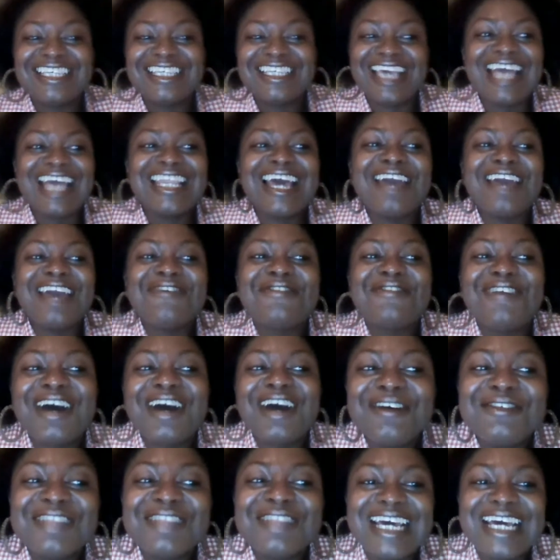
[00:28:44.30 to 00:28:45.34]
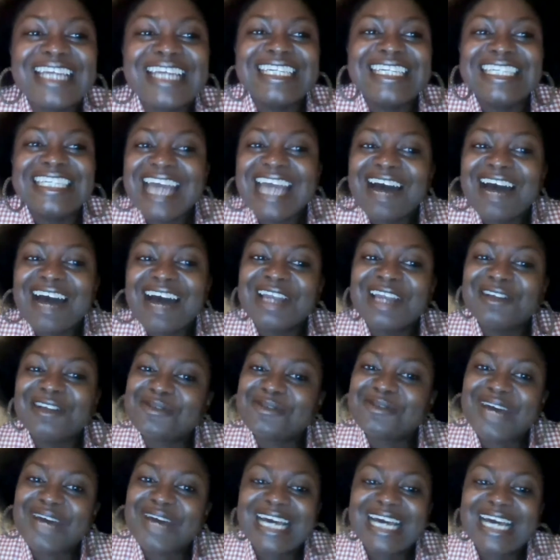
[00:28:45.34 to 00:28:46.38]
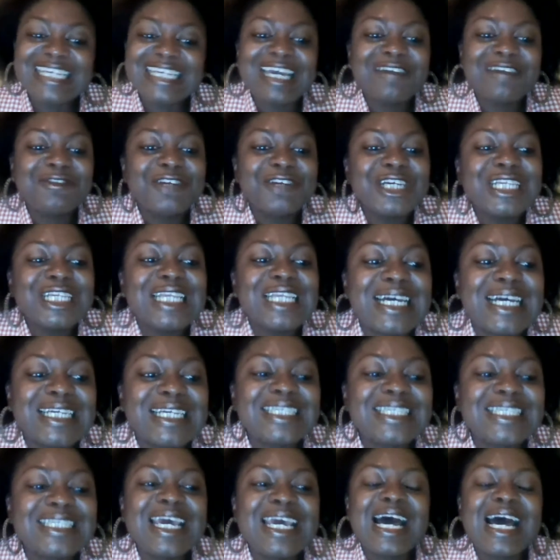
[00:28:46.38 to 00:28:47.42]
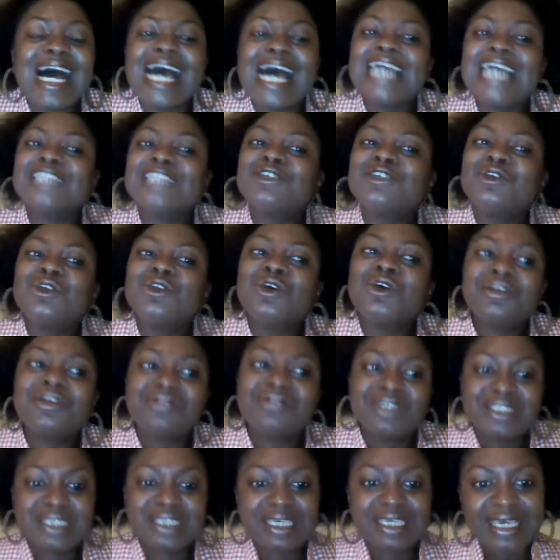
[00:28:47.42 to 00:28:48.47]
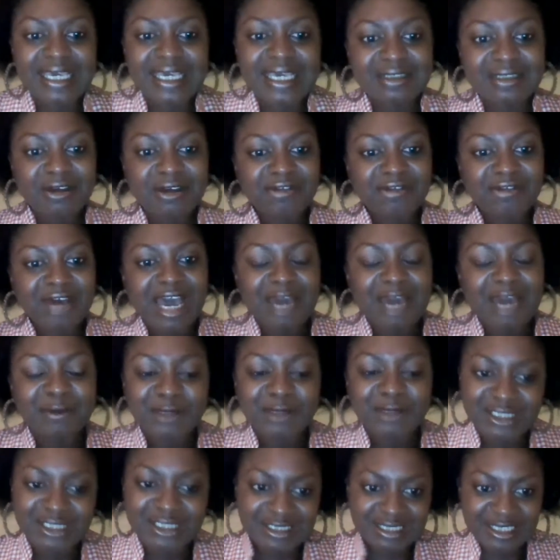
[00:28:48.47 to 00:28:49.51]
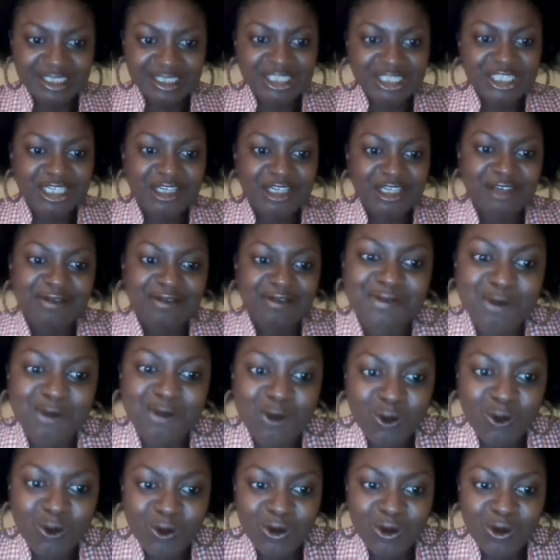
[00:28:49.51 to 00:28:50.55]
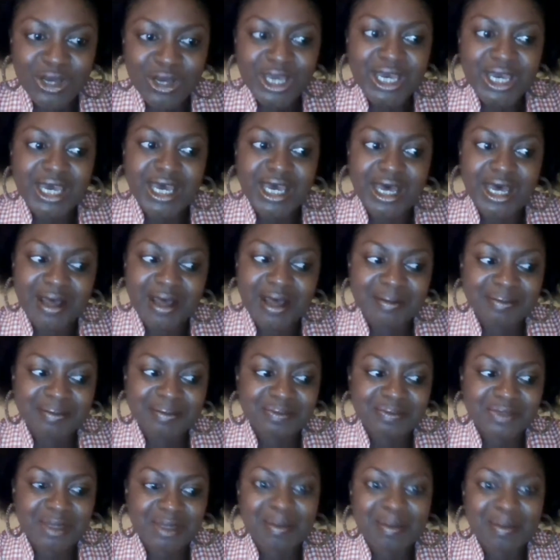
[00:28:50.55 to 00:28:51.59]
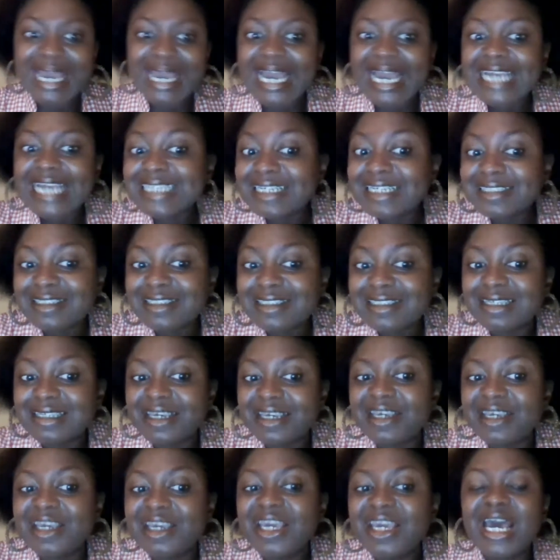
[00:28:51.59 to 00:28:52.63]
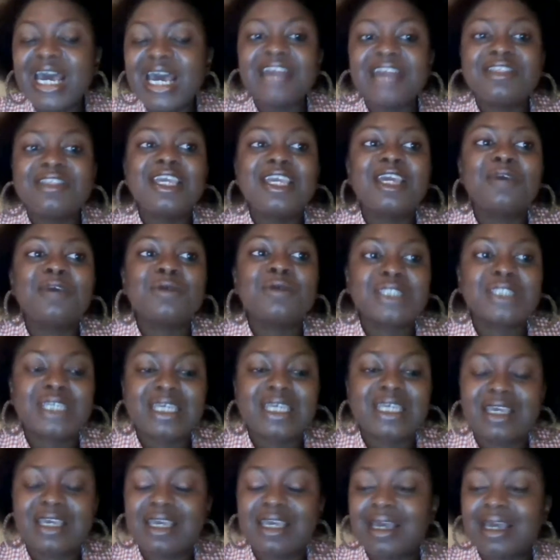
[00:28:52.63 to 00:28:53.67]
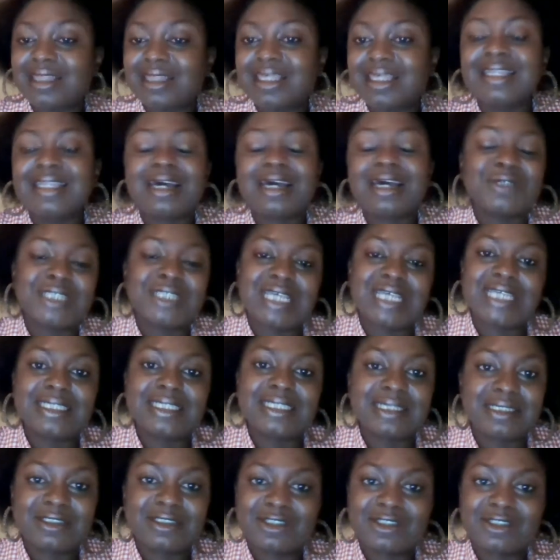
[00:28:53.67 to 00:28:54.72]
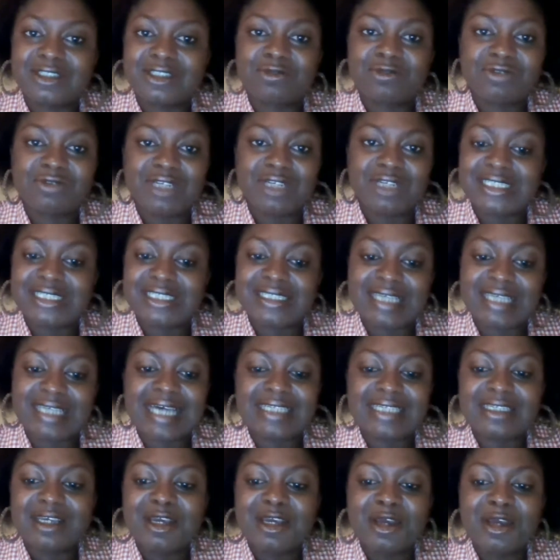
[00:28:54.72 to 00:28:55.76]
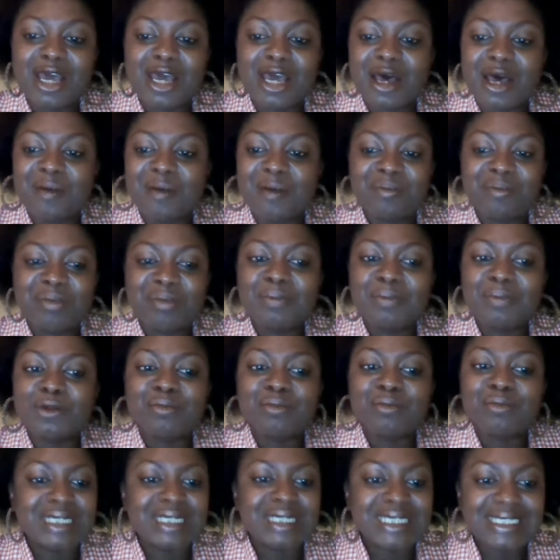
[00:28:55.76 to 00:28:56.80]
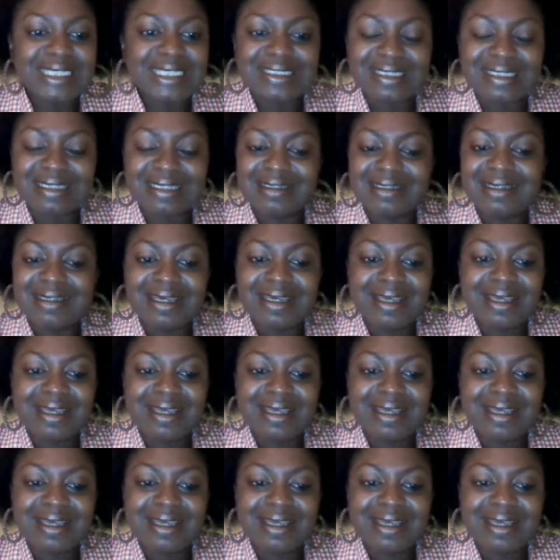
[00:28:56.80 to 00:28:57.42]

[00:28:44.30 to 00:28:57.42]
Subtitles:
and I found that now I look back and I realize I don't know if it's a case of I was searching for my identity. I think that was actually just a really sad people pleasing